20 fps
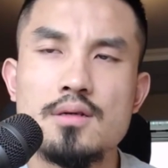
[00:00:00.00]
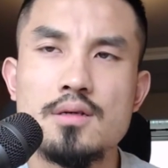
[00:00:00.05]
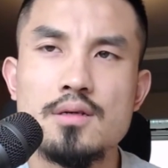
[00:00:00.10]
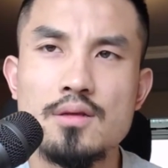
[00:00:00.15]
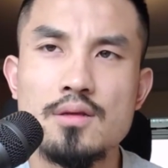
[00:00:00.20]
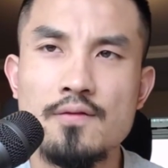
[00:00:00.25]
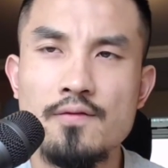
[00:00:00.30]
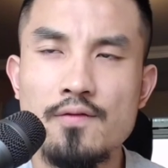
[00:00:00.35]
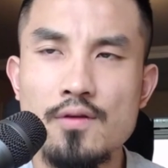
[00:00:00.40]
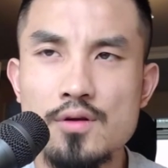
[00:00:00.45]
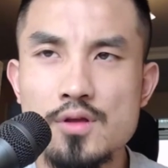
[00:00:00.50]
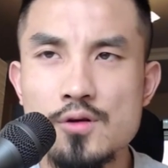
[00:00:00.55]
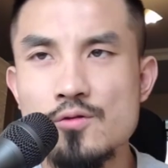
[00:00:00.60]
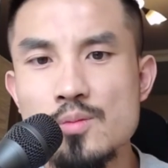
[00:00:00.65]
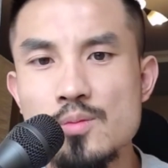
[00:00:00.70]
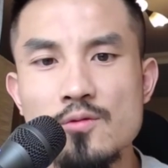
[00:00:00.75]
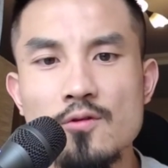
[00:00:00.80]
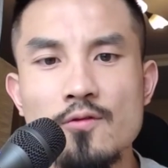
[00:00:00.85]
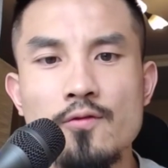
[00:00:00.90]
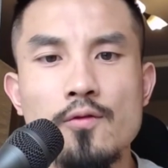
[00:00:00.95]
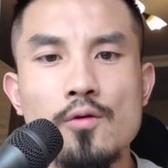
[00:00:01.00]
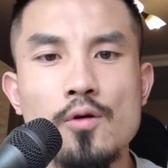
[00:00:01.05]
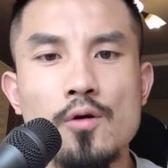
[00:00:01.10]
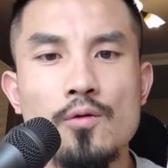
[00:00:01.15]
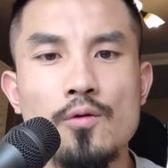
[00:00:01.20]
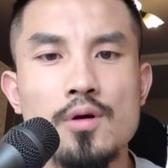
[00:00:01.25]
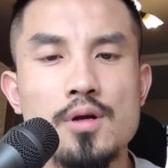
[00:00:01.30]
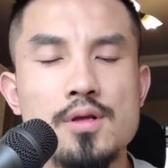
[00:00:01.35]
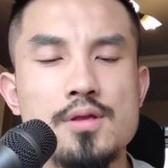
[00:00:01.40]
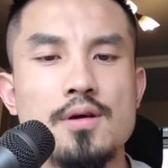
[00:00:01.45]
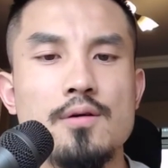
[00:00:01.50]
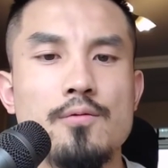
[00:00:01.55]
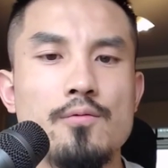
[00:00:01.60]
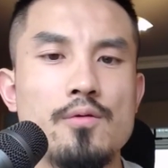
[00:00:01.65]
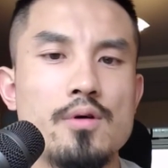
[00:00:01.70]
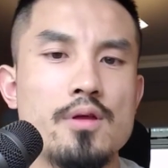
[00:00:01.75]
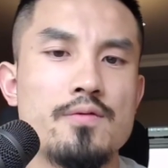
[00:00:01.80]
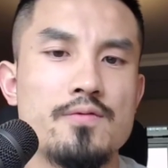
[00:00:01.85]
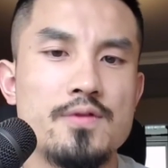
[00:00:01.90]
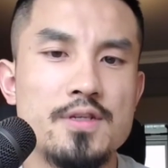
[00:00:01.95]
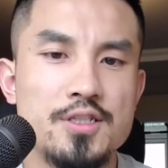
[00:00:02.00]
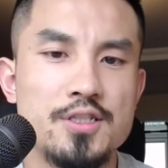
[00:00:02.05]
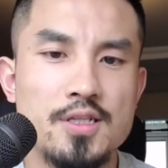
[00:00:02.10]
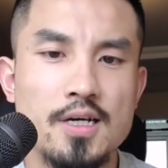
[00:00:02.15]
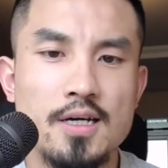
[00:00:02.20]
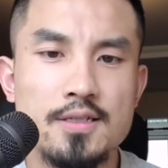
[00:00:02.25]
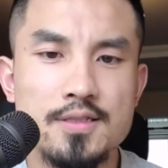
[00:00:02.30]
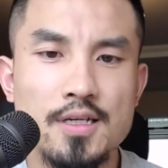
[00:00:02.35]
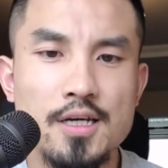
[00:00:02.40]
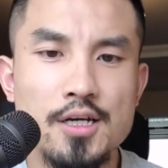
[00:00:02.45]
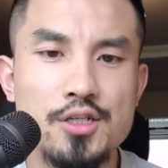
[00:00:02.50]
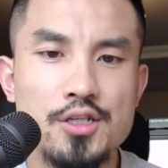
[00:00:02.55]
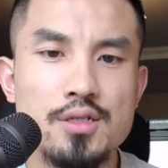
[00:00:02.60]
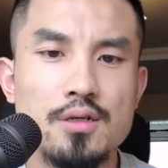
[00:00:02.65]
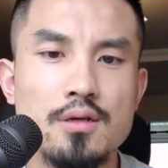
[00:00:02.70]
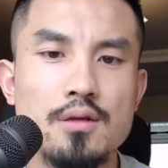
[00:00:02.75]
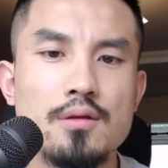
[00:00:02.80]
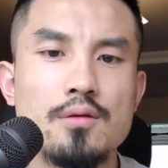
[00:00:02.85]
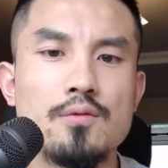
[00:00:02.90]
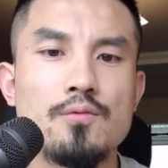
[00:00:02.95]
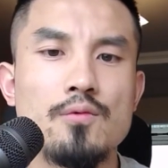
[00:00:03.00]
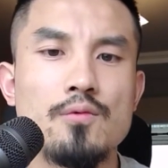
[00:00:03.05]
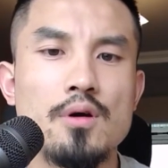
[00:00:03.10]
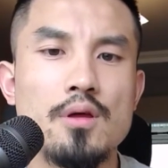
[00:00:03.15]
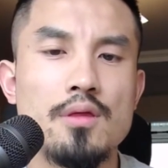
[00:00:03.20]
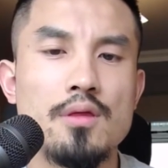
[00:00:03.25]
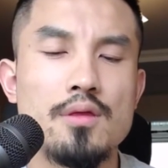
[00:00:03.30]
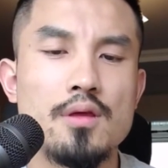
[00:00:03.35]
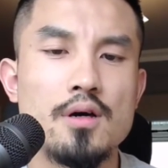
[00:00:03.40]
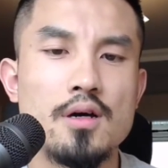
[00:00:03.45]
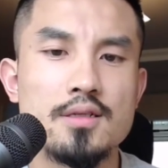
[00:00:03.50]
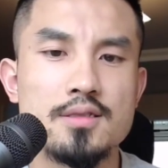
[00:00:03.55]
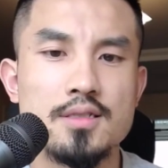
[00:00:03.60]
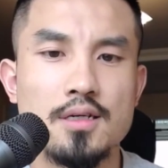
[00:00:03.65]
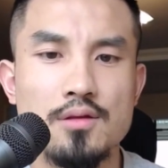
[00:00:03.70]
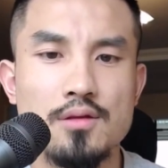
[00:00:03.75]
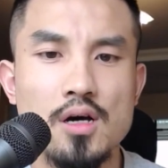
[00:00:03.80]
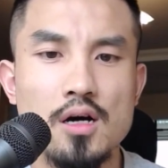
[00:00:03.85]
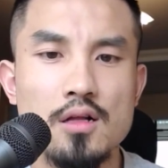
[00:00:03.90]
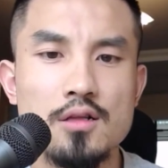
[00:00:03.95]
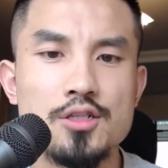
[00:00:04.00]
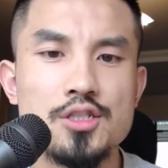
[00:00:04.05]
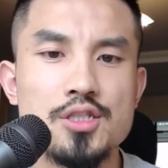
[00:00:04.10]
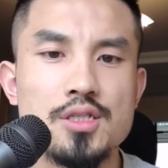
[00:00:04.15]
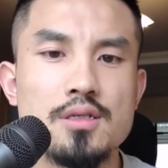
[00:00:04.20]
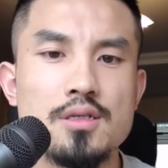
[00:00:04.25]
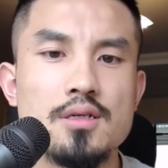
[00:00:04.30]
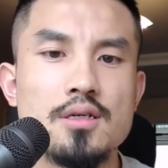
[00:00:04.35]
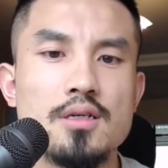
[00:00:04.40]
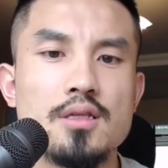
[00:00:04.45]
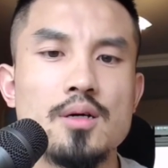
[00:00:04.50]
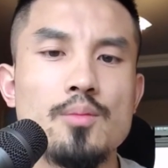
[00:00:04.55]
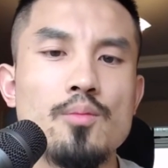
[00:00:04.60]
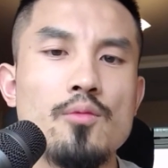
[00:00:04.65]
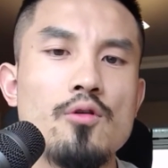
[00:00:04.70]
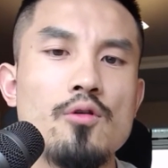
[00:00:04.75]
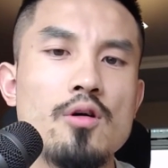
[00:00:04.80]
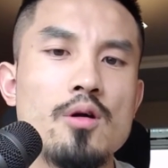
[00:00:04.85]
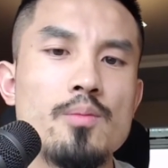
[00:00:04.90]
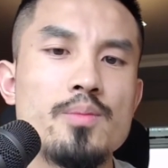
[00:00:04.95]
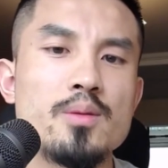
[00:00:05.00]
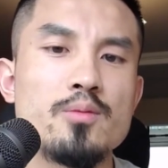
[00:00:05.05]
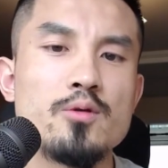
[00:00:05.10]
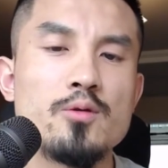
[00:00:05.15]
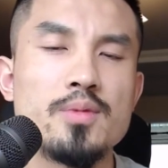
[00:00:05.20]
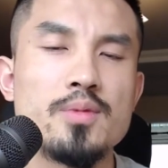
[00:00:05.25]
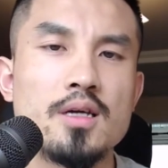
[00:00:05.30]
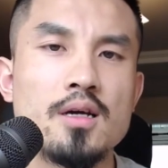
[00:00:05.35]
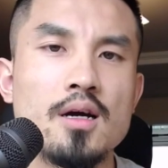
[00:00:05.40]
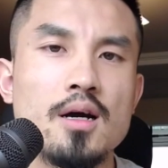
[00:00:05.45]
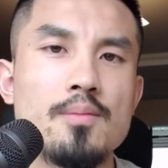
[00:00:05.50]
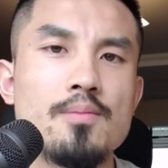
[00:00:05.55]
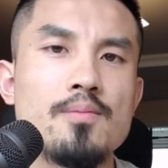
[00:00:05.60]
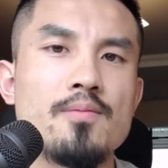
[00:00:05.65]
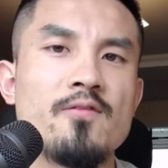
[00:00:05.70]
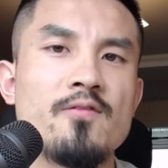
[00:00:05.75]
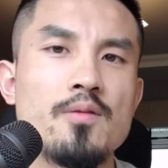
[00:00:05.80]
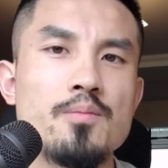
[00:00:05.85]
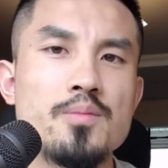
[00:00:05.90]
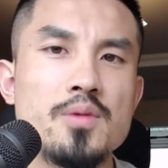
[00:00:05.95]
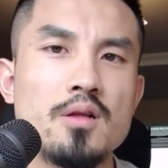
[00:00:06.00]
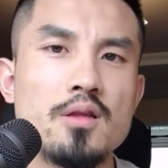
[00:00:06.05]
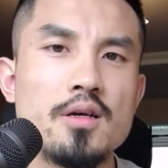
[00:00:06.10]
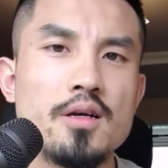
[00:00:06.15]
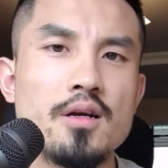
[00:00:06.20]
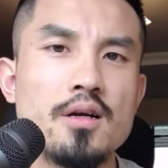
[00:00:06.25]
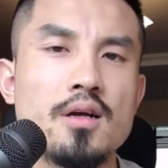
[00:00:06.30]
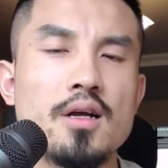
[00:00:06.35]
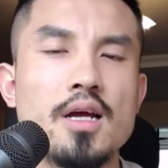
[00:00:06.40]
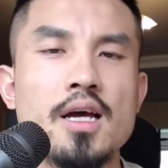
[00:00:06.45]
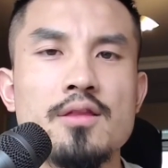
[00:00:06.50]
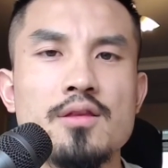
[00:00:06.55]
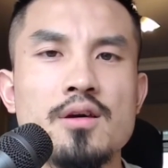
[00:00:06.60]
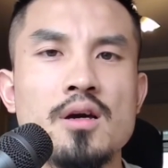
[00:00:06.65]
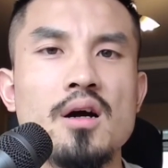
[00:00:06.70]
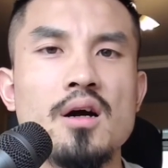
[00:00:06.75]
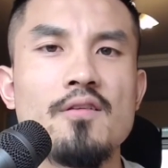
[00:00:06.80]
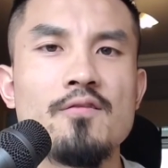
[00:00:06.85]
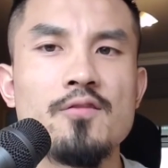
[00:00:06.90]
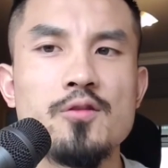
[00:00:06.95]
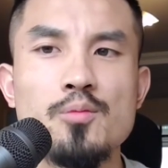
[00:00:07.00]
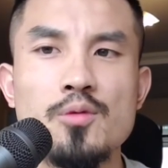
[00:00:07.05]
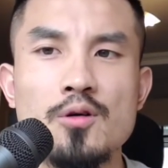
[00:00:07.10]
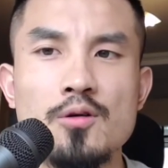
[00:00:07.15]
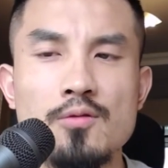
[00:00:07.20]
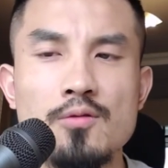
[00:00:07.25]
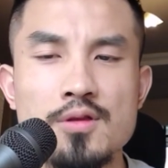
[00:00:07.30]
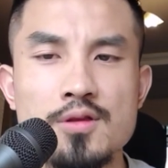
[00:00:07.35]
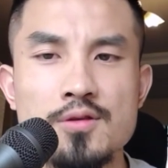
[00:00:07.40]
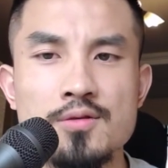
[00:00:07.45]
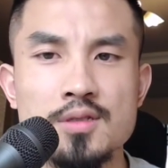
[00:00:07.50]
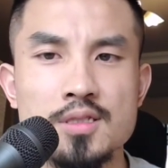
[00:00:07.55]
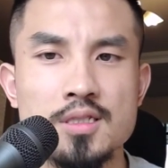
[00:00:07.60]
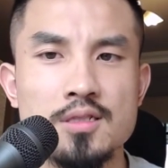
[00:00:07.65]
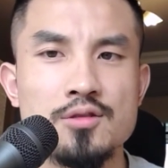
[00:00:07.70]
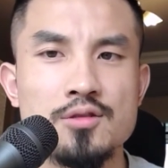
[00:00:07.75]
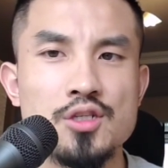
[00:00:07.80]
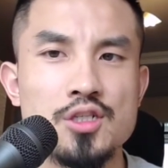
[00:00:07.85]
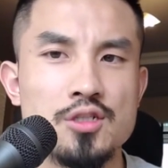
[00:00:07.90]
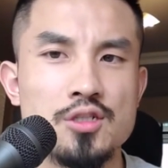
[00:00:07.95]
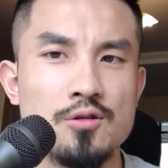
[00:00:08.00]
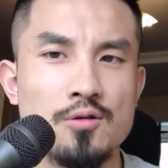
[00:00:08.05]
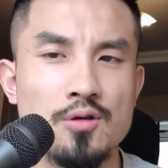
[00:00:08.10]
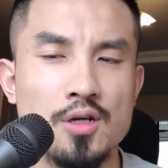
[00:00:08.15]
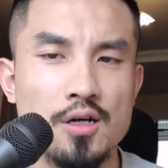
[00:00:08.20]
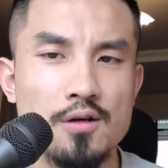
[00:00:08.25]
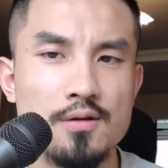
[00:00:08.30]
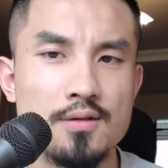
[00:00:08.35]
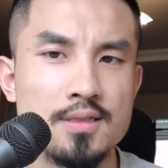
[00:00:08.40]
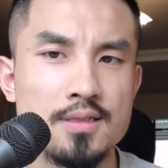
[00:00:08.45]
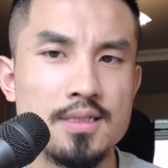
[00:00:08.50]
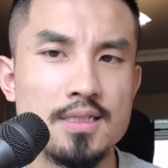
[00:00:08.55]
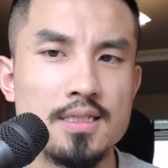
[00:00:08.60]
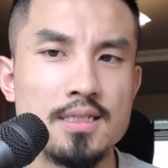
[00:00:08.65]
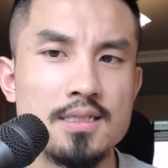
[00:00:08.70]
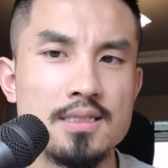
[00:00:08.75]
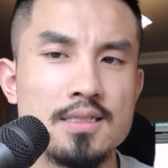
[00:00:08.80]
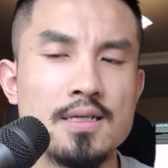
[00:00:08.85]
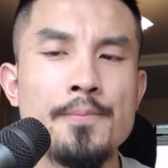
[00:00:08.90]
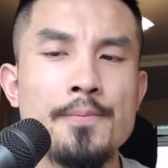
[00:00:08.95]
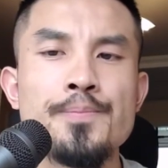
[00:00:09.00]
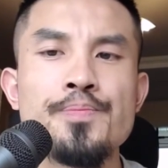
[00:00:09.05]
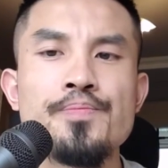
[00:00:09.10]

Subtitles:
the further we move forward with digitization, with technology, the more people become familiar and comfortable with using digital currencies.